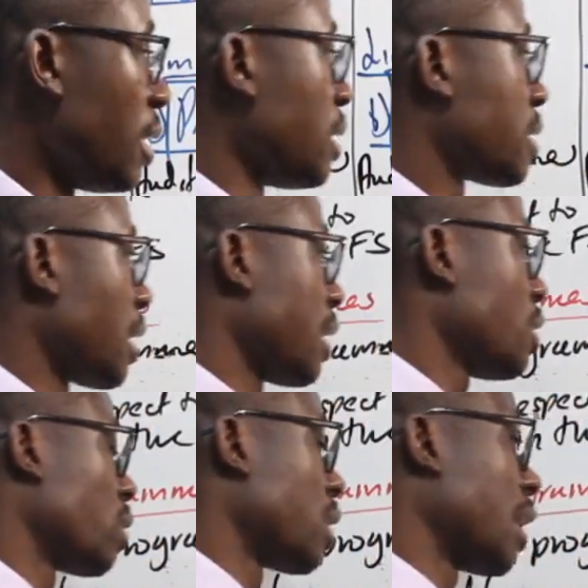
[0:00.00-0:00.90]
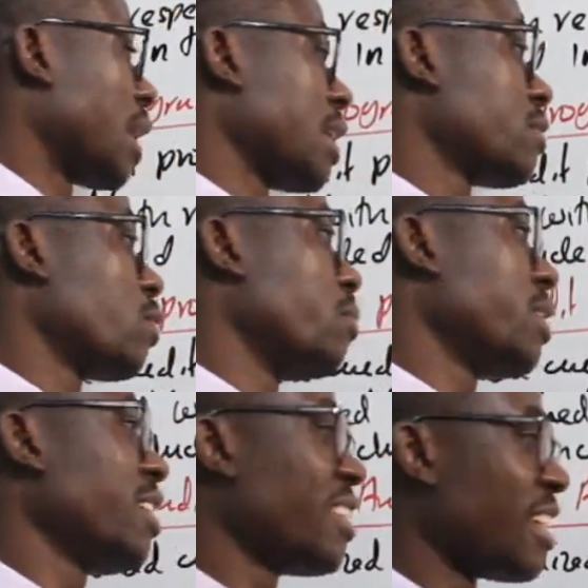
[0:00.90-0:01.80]
try to analyze for
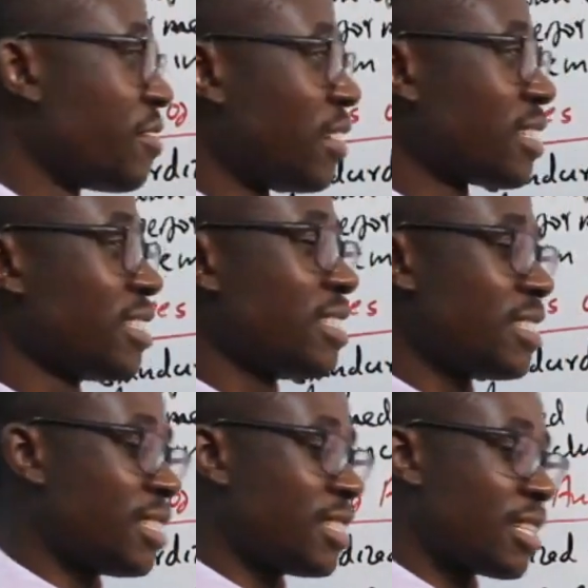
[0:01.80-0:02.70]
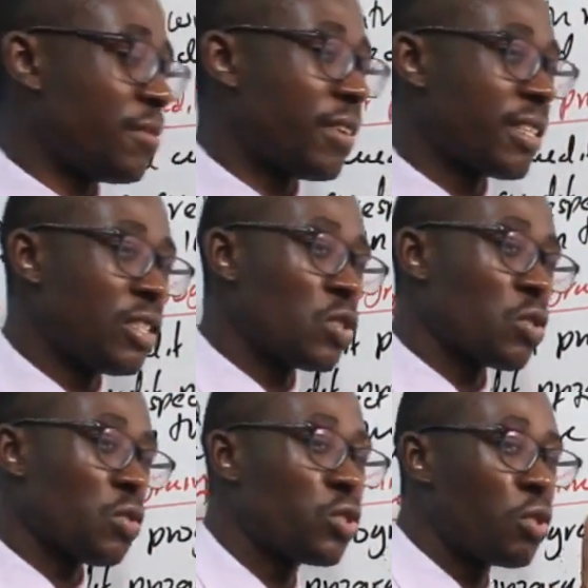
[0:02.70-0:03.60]
me the advantages and disadvantages of
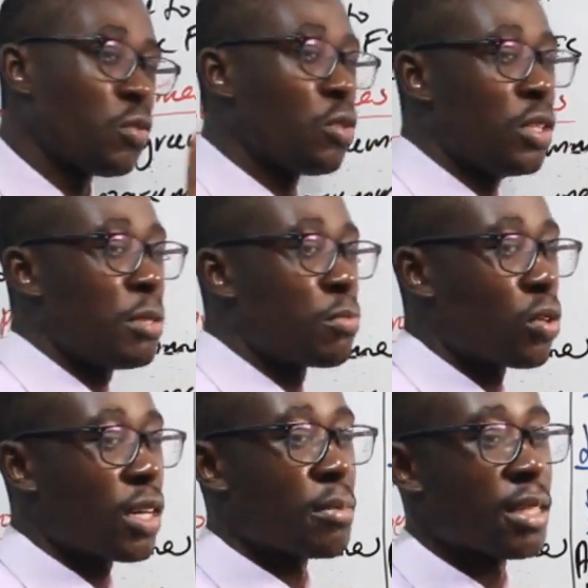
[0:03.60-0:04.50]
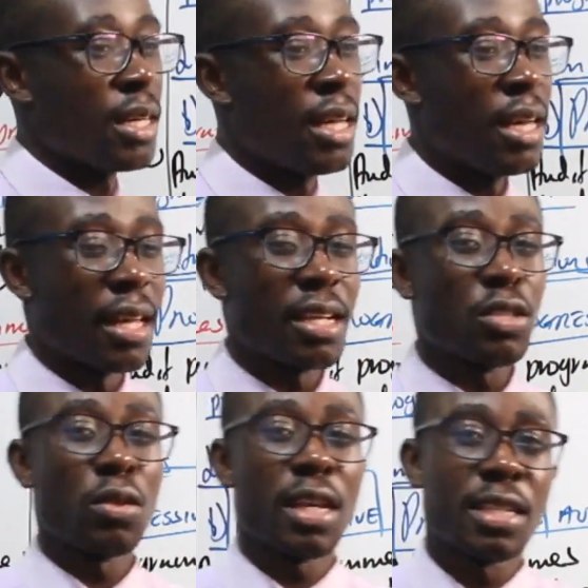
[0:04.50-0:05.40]
audit programs. And that is
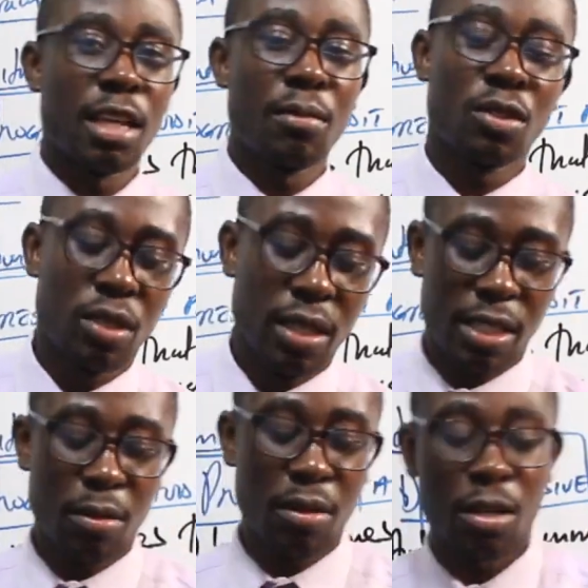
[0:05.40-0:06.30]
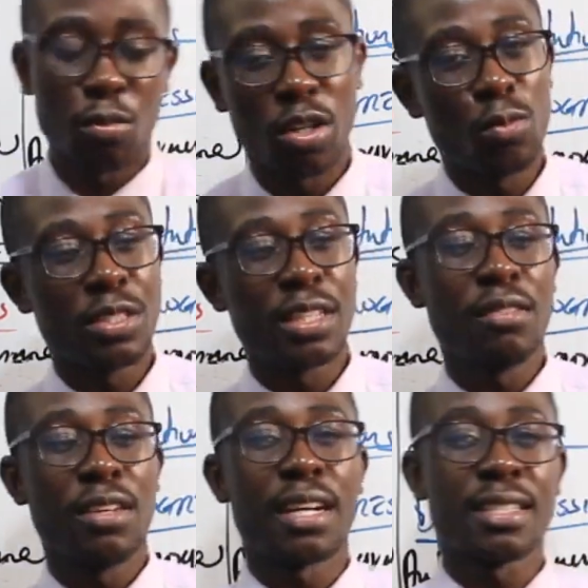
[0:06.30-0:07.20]
what the assignment that Mwalimu is
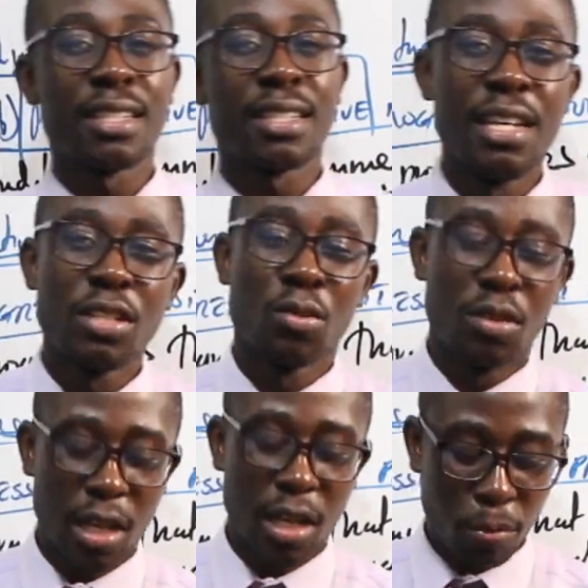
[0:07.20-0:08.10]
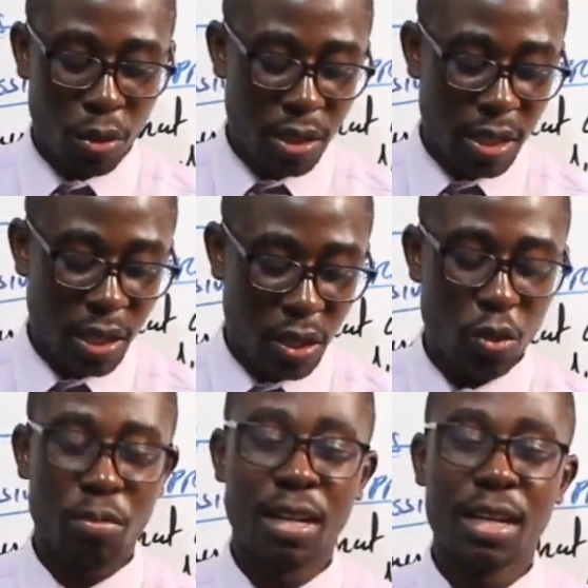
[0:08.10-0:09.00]
giving us. So to that point, thank you so
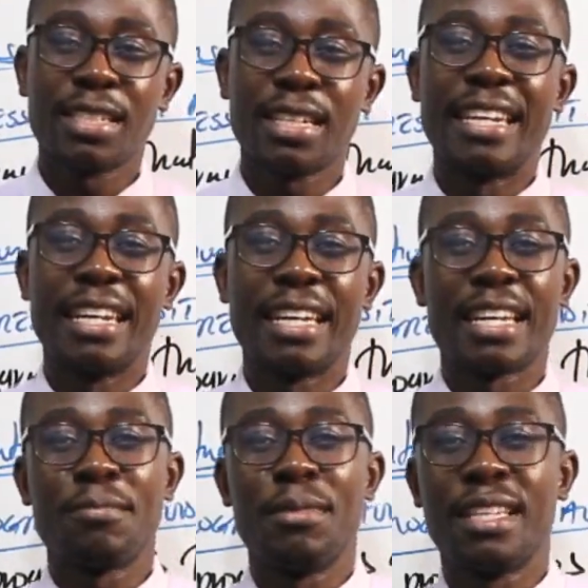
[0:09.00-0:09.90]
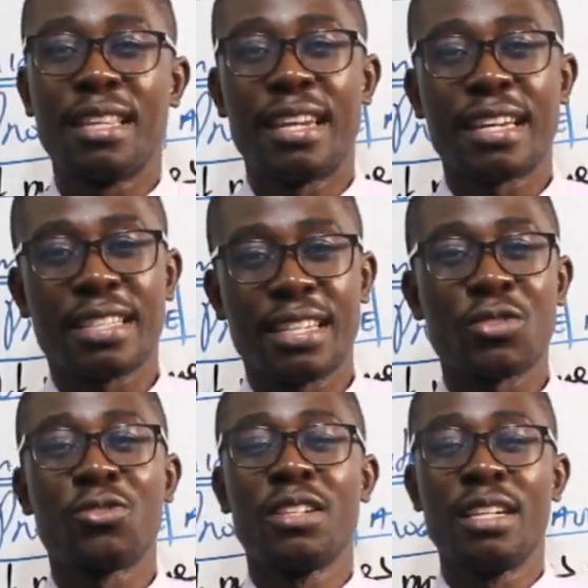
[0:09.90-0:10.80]
much, and let us meet in the next session.
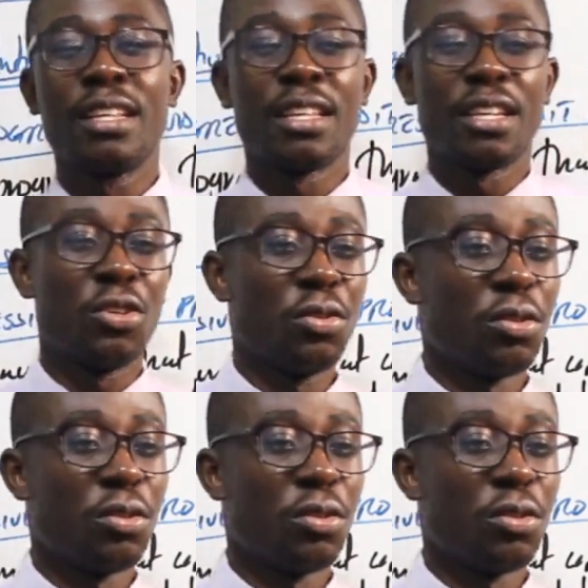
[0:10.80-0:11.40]
Thank you.